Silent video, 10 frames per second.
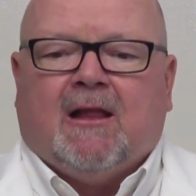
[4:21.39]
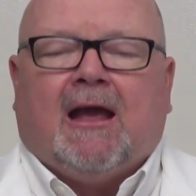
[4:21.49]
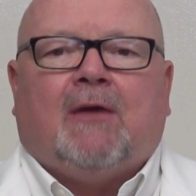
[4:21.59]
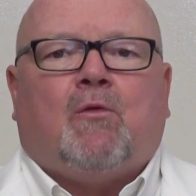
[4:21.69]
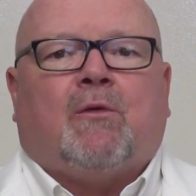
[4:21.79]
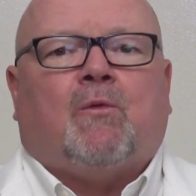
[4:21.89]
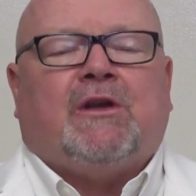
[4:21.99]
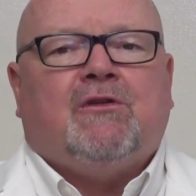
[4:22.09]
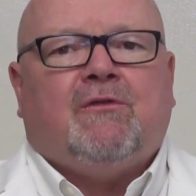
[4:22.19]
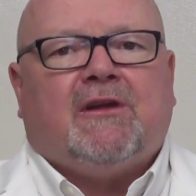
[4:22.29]
And what we
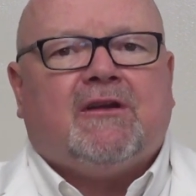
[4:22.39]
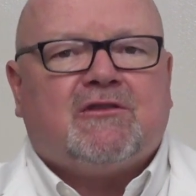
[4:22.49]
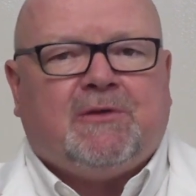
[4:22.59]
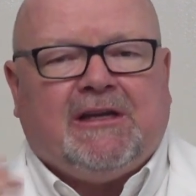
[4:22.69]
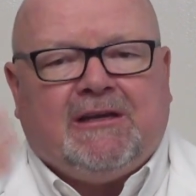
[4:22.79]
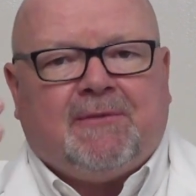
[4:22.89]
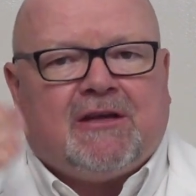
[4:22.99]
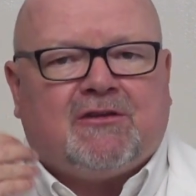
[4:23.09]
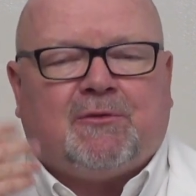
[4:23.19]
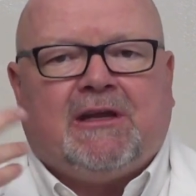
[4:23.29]
do there is we need to
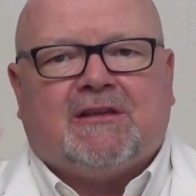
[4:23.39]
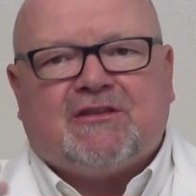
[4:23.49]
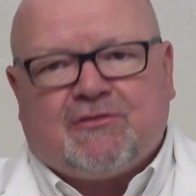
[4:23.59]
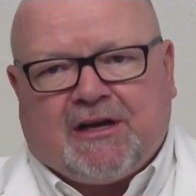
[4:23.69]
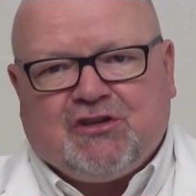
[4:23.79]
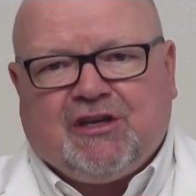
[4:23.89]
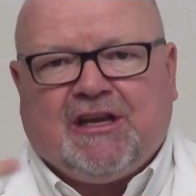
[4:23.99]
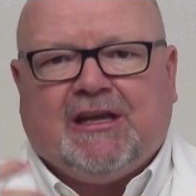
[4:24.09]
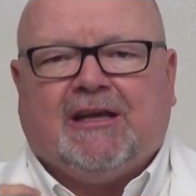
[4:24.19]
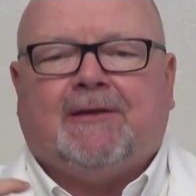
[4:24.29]
make sure we get
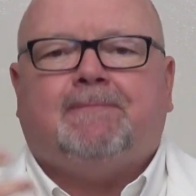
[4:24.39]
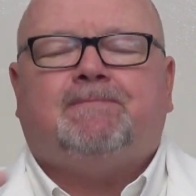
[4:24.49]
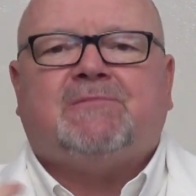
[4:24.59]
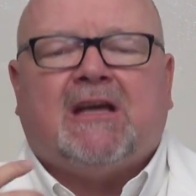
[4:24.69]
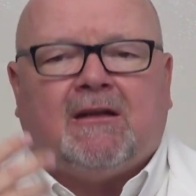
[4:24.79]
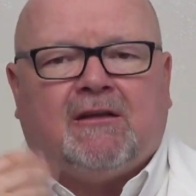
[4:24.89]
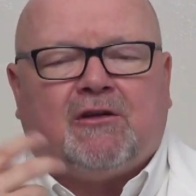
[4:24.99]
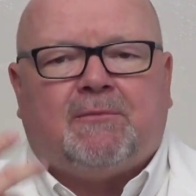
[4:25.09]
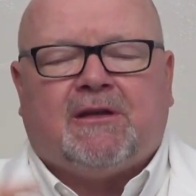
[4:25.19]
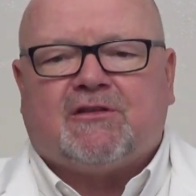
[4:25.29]
stretching in and a
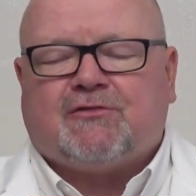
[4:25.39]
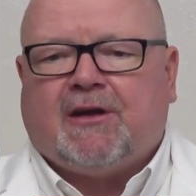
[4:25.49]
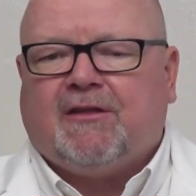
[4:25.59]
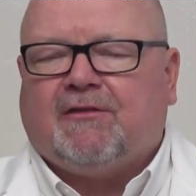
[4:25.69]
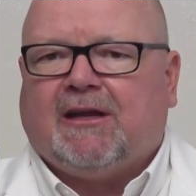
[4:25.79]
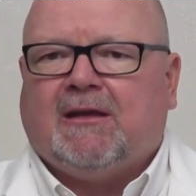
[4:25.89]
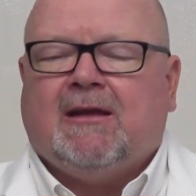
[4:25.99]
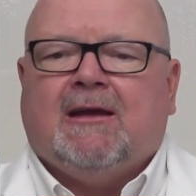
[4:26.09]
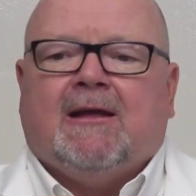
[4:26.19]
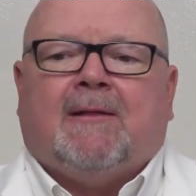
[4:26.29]
little bit of strengthening,
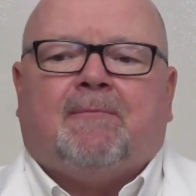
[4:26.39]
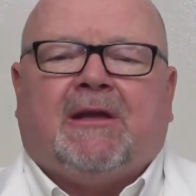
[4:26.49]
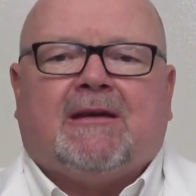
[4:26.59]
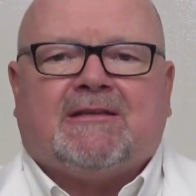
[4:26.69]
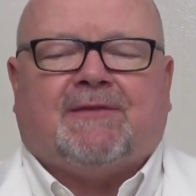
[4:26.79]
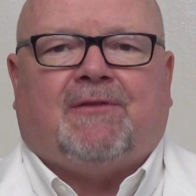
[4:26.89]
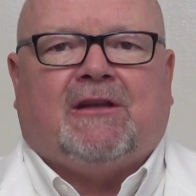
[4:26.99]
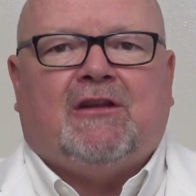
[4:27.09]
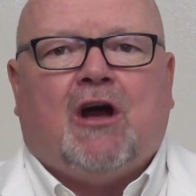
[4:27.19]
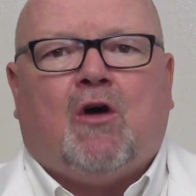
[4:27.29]
because if you
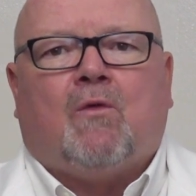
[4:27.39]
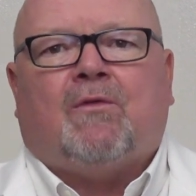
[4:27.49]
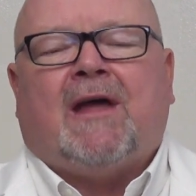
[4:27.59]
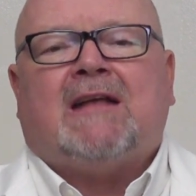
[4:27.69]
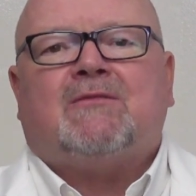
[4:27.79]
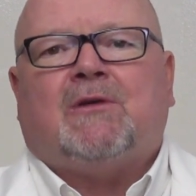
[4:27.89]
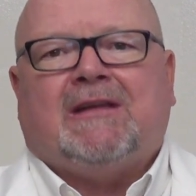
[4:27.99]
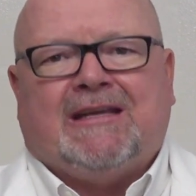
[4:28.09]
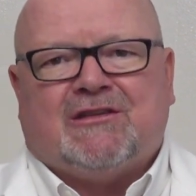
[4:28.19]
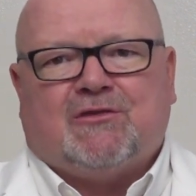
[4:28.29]
don't, that's what
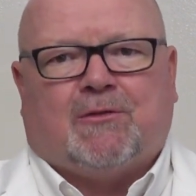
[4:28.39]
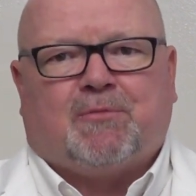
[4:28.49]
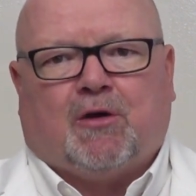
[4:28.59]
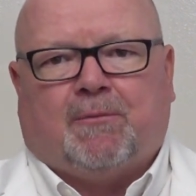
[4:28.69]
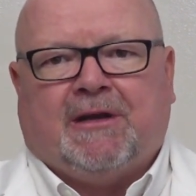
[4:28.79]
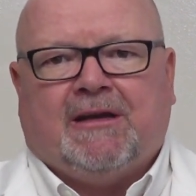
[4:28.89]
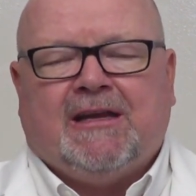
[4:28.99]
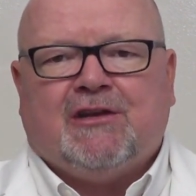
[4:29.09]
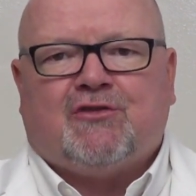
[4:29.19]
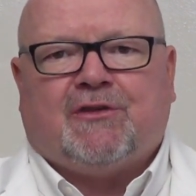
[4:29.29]
leads to a permanent
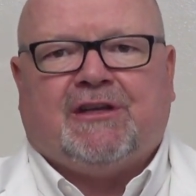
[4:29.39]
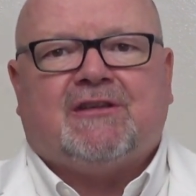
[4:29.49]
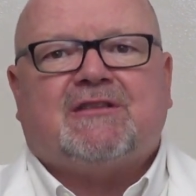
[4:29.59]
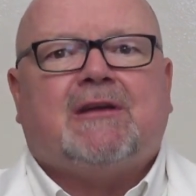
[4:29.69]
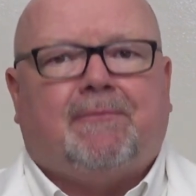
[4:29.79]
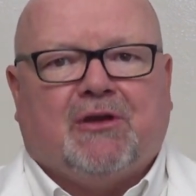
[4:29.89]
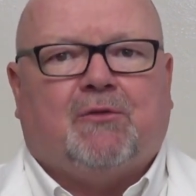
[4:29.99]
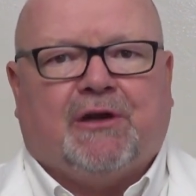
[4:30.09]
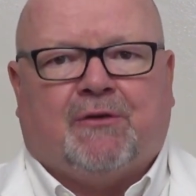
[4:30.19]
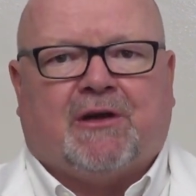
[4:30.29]
injury to some
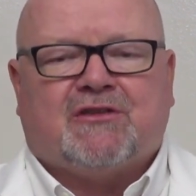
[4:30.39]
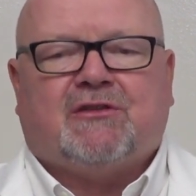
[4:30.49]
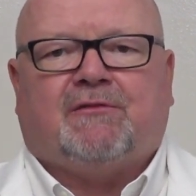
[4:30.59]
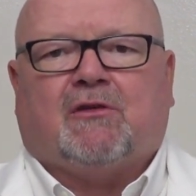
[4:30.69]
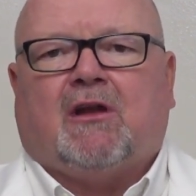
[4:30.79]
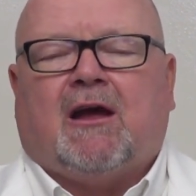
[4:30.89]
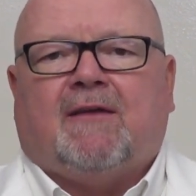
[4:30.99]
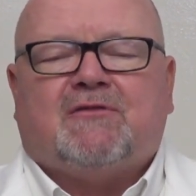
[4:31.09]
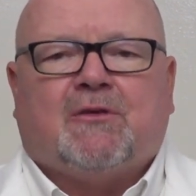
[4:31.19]
degree the rest of your life.